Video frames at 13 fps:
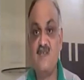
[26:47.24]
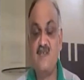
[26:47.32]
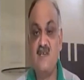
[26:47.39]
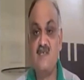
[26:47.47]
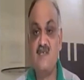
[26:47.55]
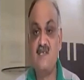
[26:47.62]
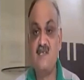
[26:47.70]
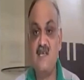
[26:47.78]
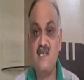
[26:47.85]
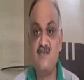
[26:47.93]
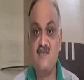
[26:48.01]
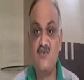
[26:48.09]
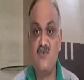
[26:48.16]
Nothing
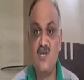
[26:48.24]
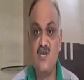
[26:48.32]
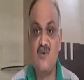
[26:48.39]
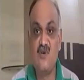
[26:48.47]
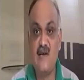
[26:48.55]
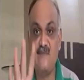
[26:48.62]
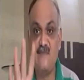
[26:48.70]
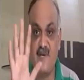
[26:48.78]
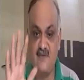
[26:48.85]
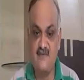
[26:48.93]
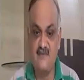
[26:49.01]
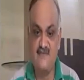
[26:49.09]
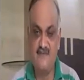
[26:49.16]
serious going to
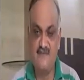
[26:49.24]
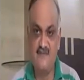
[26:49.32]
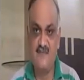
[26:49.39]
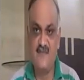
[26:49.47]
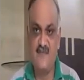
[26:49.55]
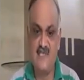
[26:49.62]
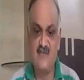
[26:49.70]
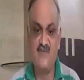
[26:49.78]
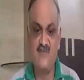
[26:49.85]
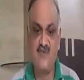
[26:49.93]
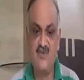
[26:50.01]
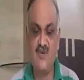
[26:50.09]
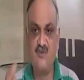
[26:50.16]
happen.
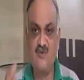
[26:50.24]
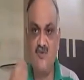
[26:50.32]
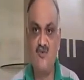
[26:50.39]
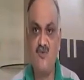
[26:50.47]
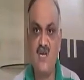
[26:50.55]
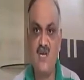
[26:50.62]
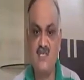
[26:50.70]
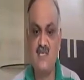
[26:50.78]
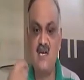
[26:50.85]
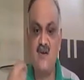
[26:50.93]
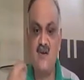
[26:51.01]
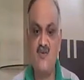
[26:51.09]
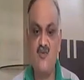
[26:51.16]
Suppose you have
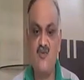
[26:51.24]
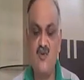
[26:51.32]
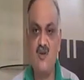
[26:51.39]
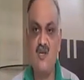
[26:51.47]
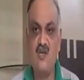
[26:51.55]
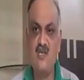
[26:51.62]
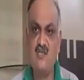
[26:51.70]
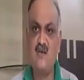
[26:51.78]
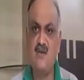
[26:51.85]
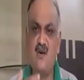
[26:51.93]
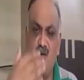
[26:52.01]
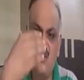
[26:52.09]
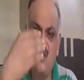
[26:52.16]
coryza cold,
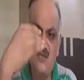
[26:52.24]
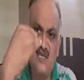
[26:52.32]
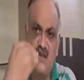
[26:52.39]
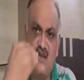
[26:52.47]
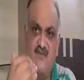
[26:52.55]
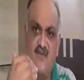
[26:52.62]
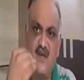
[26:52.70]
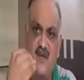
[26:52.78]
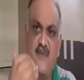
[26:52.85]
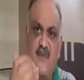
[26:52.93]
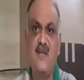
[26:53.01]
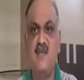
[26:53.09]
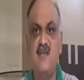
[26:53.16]
it's all
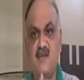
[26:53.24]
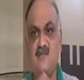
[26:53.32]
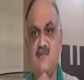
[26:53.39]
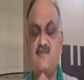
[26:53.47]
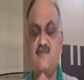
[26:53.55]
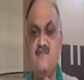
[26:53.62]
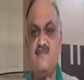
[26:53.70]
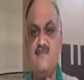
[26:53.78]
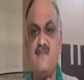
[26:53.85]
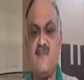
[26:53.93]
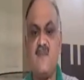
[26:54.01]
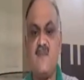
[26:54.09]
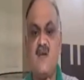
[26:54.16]
self-limiting.
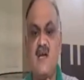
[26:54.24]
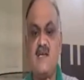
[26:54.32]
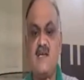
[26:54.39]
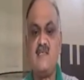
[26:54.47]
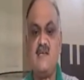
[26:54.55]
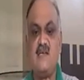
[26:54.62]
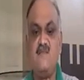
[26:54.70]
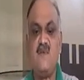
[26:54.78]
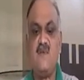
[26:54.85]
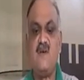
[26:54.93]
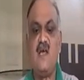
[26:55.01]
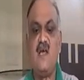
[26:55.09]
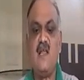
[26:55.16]

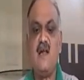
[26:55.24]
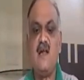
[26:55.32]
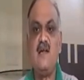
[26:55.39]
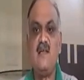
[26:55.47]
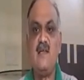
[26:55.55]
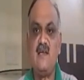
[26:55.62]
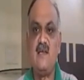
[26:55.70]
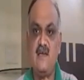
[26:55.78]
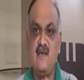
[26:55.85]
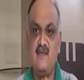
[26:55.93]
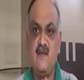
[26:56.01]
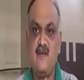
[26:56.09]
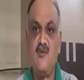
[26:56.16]
Except the
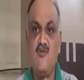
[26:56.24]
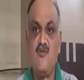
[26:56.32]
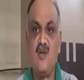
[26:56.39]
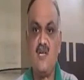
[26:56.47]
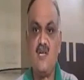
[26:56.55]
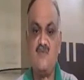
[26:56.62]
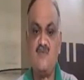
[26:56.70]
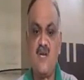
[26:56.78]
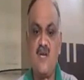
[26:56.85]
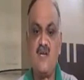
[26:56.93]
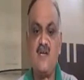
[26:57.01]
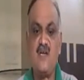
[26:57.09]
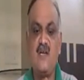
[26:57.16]
LRTI, lower
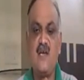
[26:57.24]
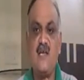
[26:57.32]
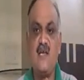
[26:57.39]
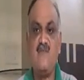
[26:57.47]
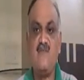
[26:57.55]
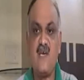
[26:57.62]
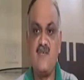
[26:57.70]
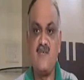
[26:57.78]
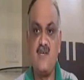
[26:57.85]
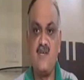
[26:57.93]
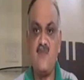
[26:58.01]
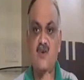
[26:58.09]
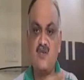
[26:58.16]
respiratory tract
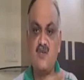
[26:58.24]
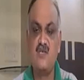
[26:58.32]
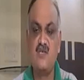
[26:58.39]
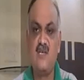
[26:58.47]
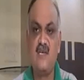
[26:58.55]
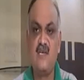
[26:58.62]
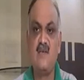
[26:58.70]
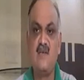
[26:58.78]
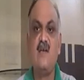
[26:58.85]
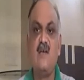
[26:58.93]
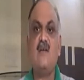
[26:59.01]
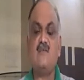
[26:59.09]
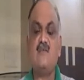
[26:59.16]
infection, because it
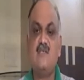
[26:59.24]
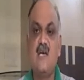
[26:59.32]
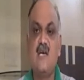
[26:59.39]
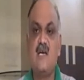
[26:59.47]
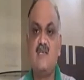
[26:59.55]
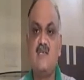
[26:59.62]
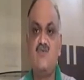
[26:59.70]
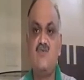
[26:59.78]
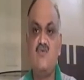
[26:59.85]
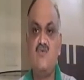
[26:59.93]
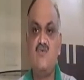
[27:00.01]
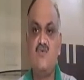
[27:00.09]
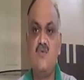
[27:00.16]
has chance
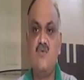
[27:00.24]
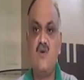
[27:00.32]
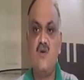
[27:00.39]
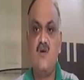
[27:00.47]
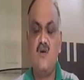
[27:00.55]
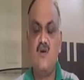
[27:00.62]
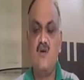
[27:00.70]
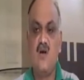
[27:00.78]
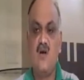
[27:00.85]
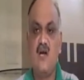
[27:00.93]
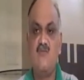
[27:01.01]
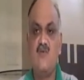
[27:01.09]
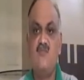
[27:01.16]
to
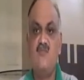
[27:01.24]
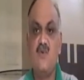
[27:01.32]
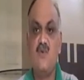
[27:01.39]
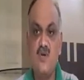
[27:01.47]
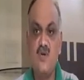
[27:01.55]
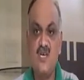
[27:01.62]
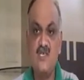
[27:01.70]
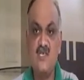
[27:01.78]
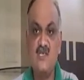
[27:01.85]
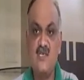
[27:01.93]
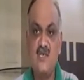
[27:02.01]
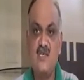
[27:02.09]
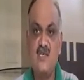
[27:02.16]
have a
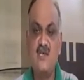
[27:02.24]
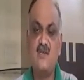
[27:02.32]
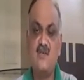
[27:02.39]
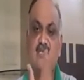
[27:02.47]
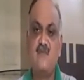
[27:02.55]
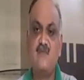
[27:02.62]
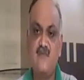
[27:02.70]
pleurisy